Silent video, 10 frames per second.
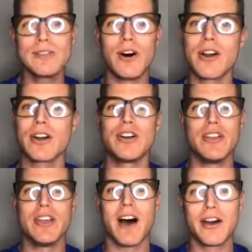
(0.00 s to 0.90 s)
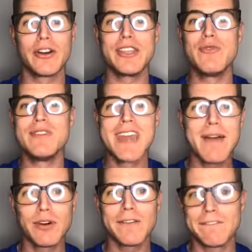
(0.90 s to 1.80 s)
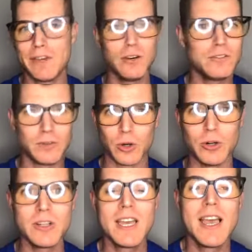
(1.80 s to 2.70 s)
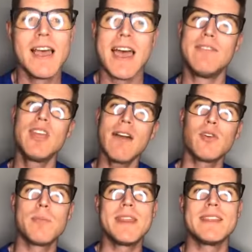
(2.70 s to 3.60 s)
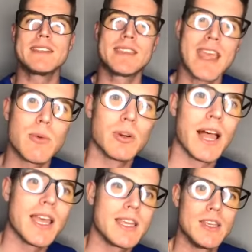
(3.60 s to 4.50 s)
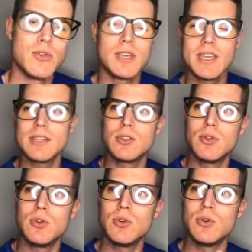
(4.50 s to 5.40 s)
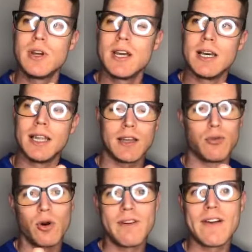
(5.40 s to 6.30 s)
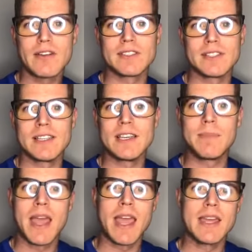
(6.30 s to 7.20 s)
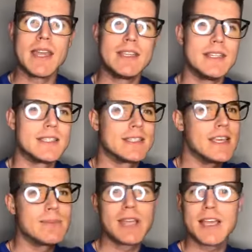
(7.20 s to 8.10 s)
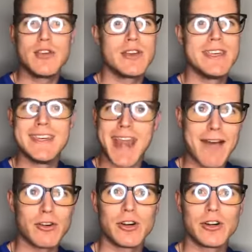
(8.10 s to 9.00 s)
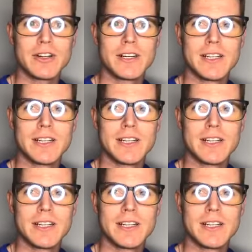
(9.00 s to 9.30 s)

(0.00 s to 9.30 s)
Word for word: so hungry, hungry. You never feel full. Have you ever been in a state where like you get into like four or five hours of sleep and it just seems like you can never